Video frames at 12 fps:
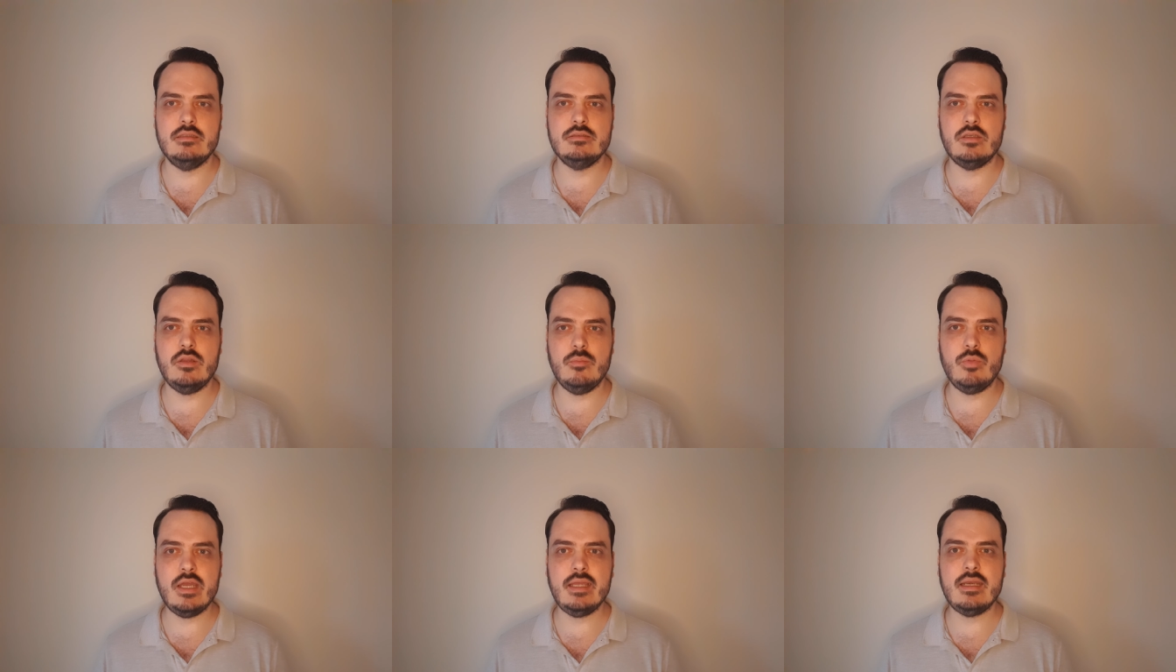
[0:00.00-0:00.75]
So the
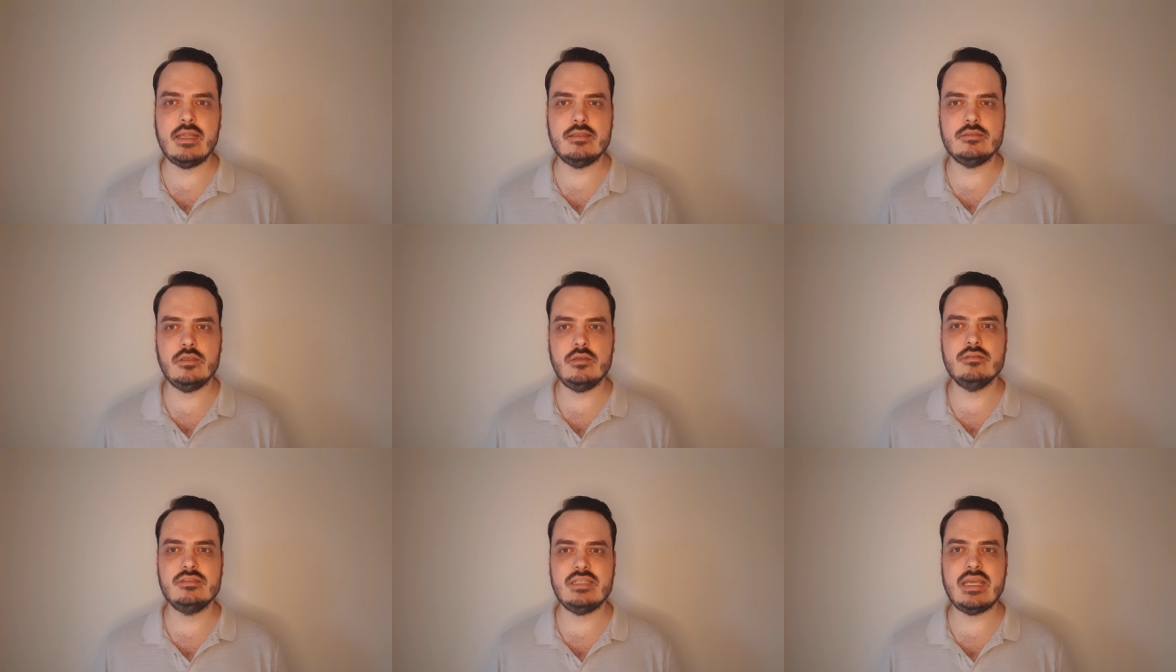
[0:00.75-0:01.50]
brain at a
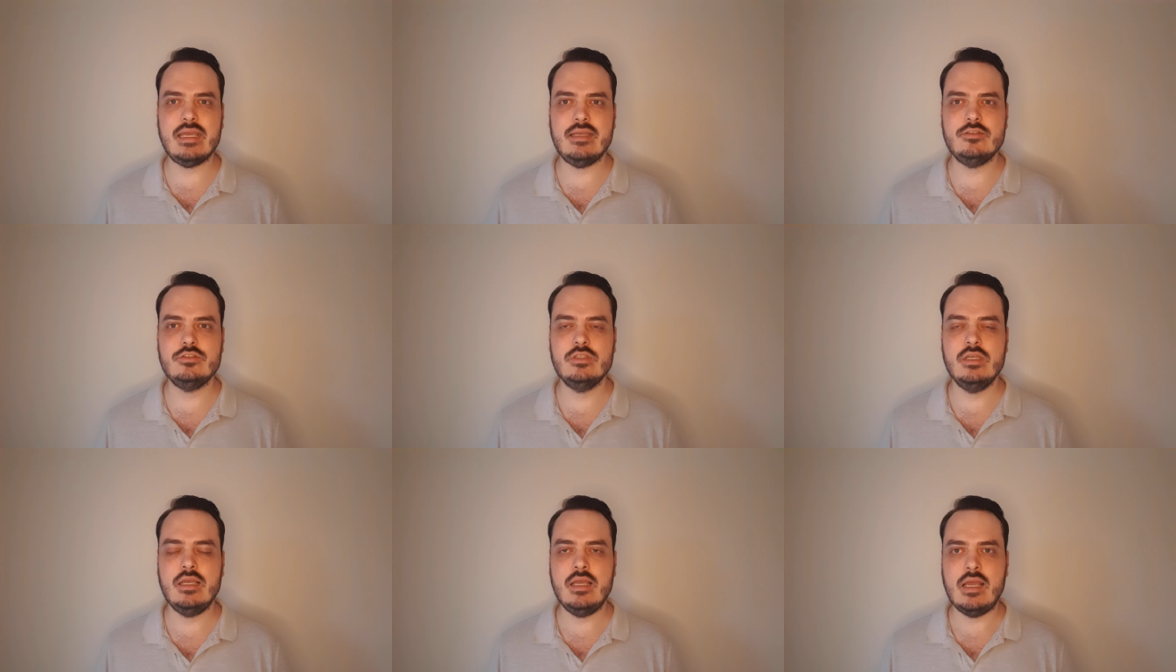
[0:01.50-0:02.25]
certain stage
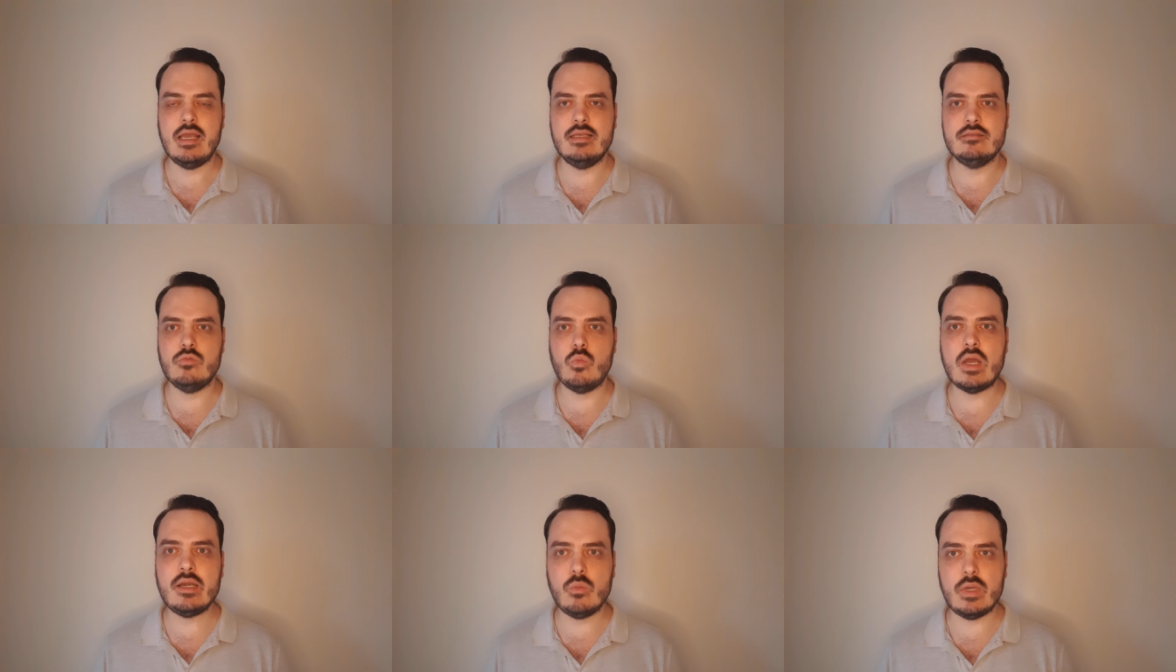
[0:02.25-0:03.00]
has
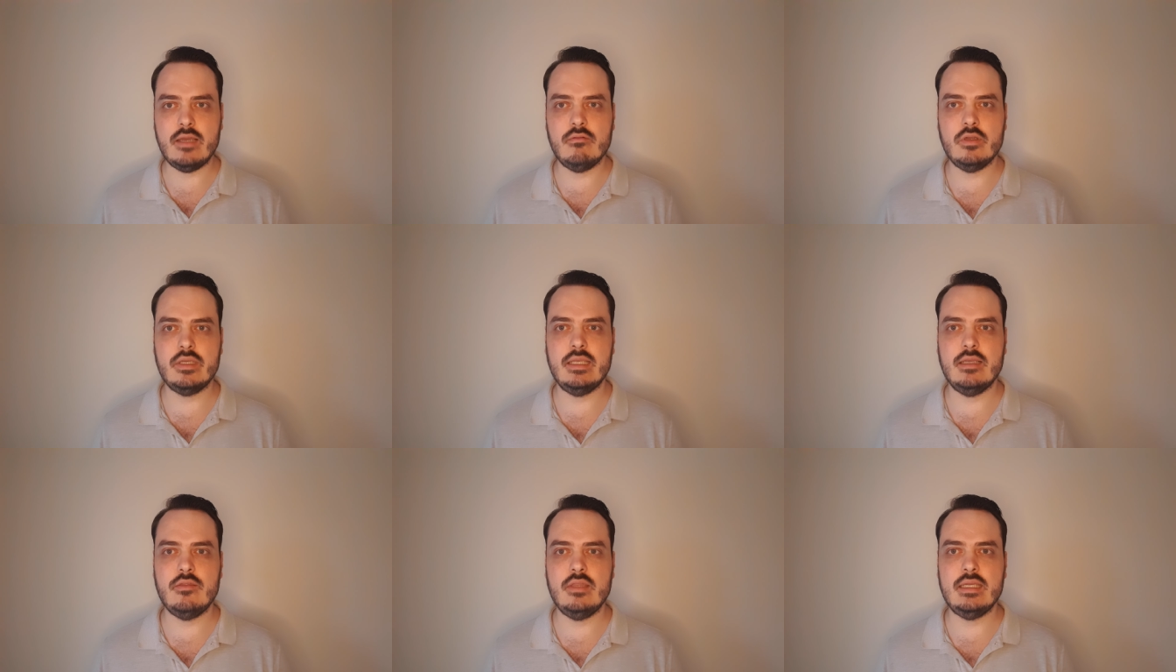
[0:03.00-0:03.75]
one way of
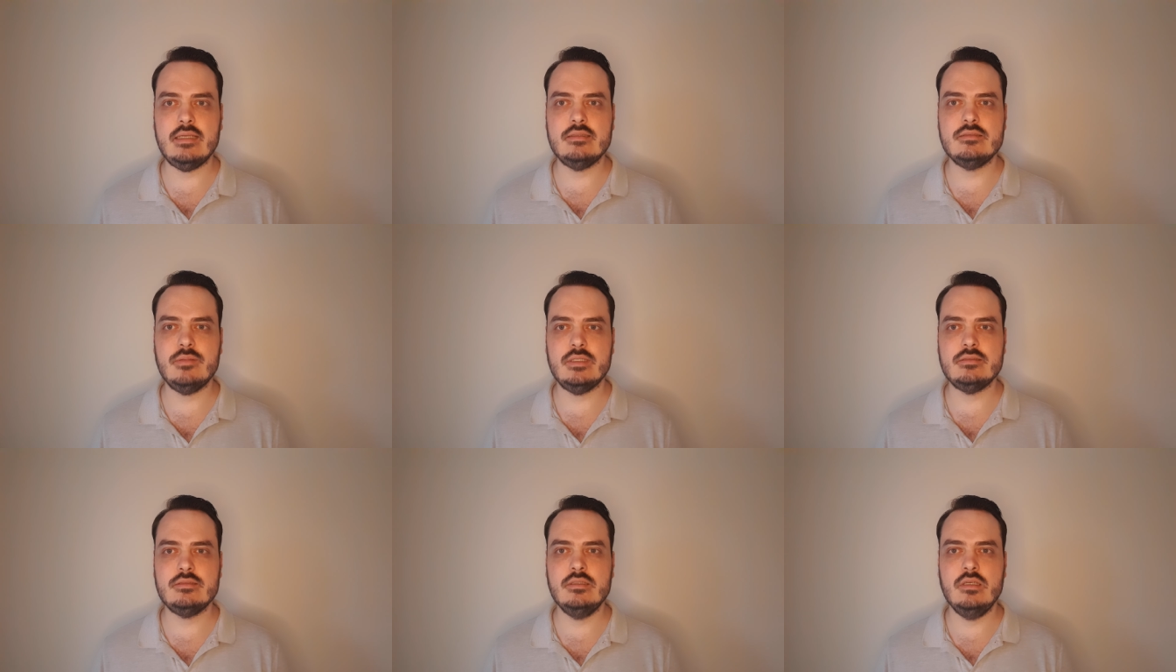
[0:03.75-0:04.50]
looking at things,
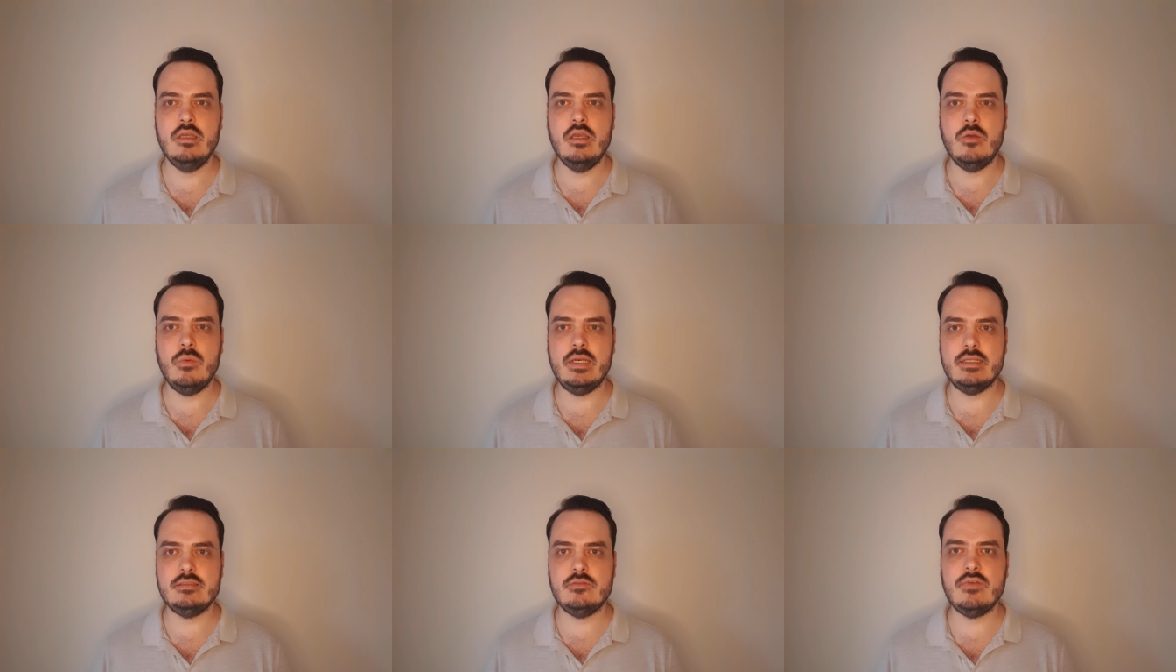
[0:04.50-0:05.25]
but when
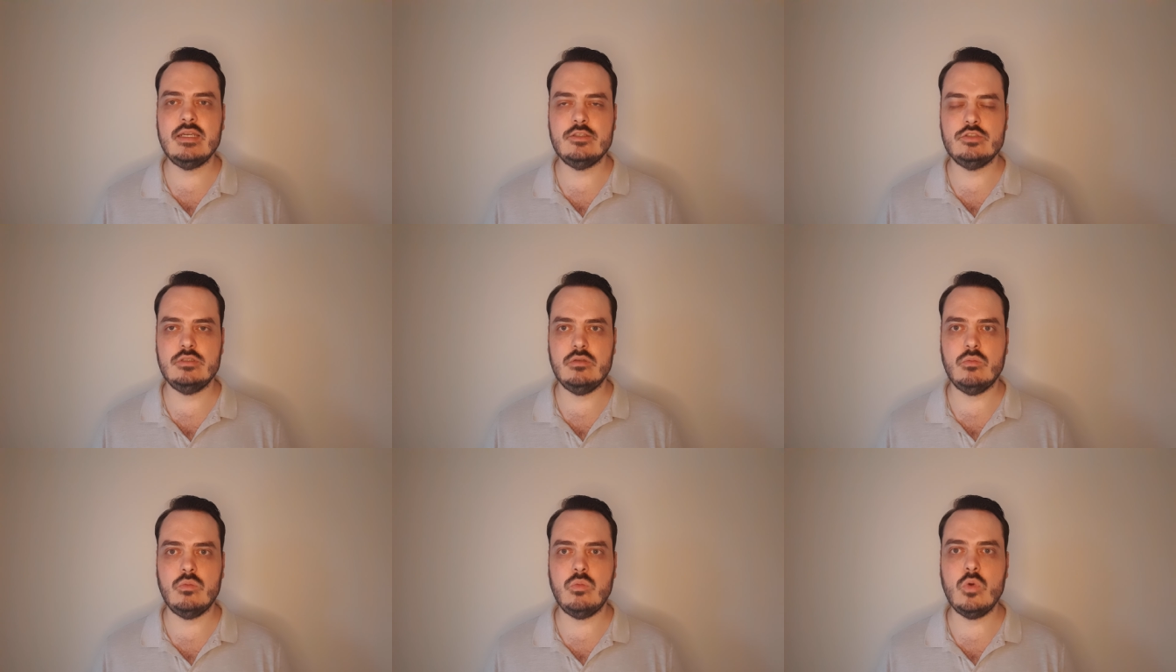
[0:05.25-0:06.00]
it's finished the
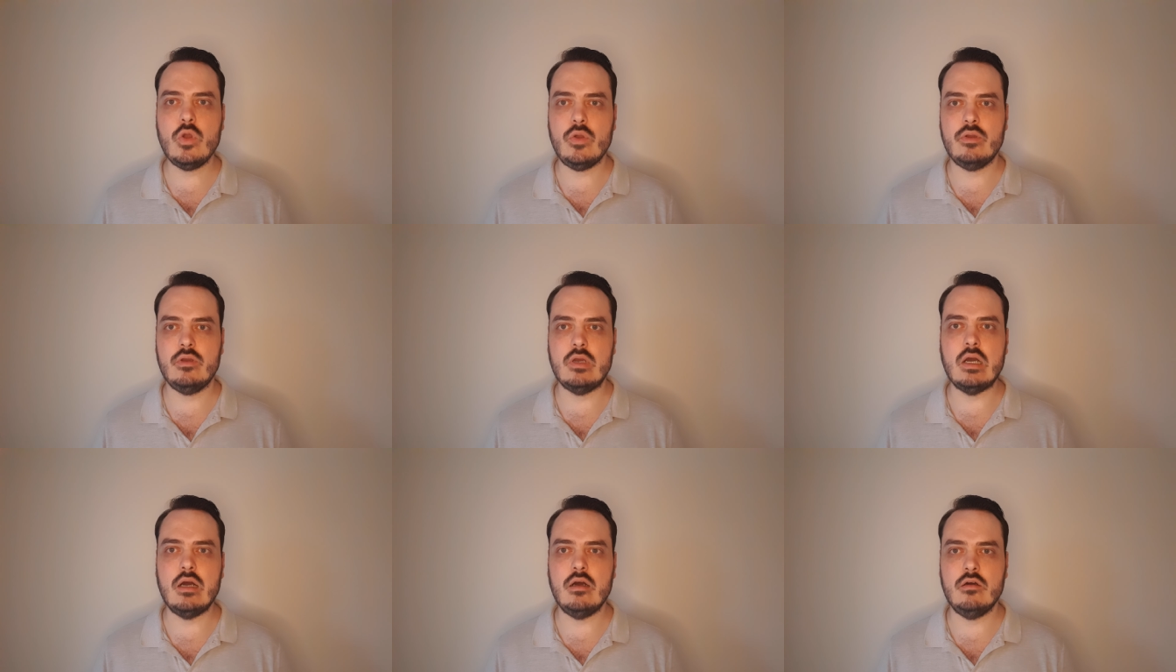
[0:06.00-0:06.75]
work
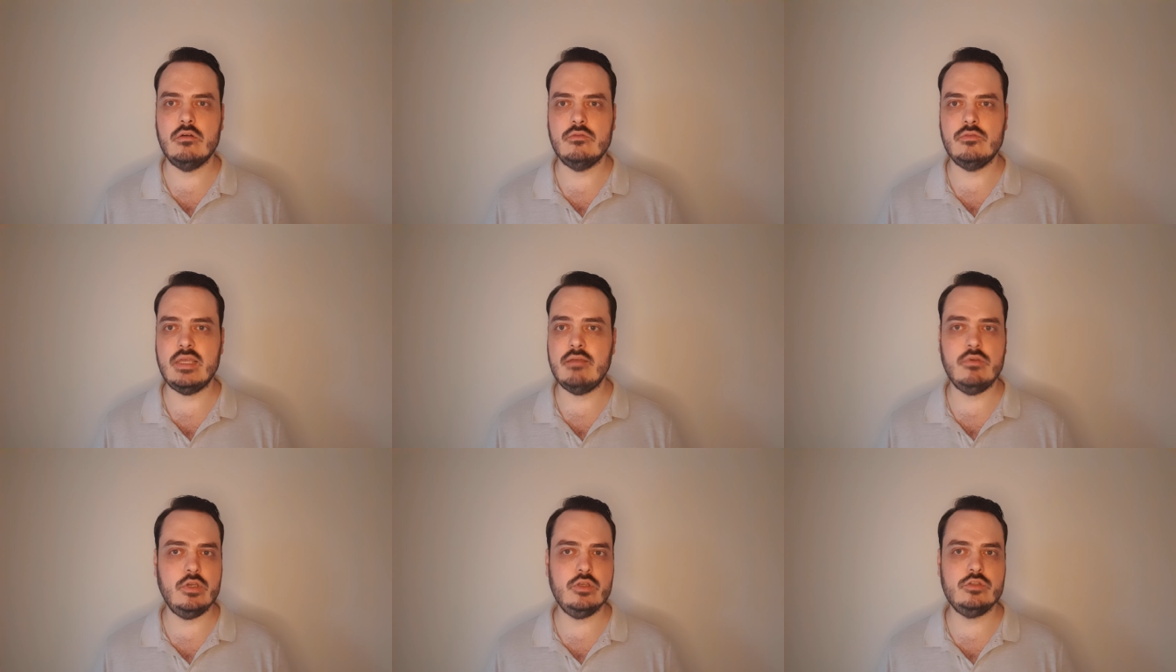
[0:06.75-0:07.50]
of
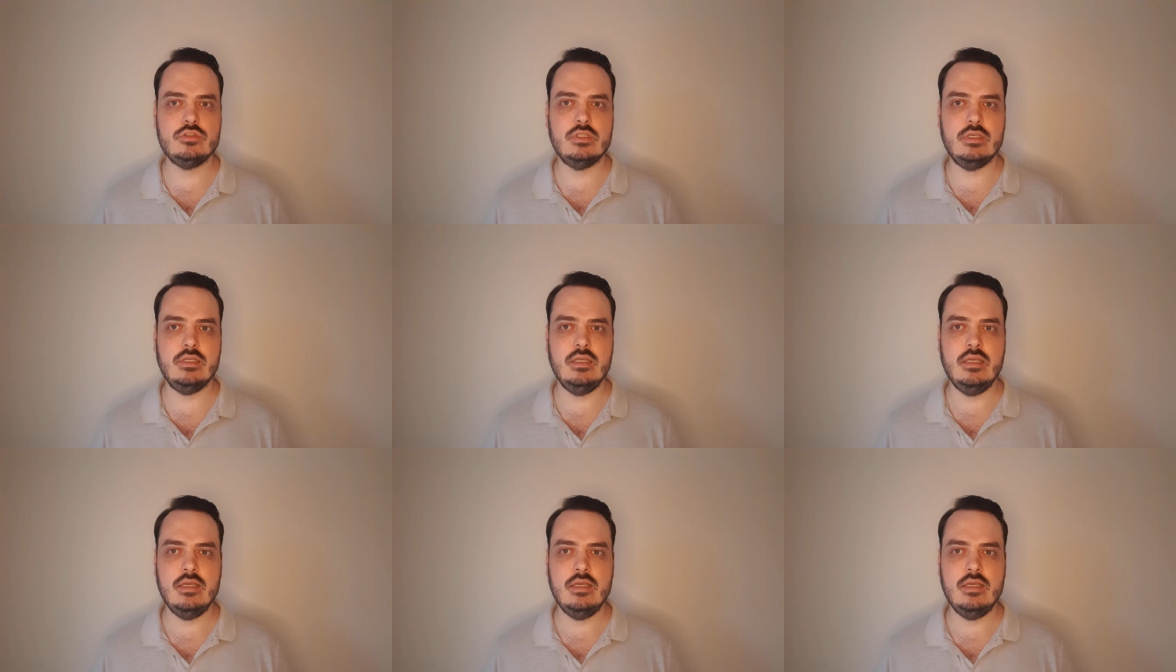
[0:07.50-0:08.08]
evolution,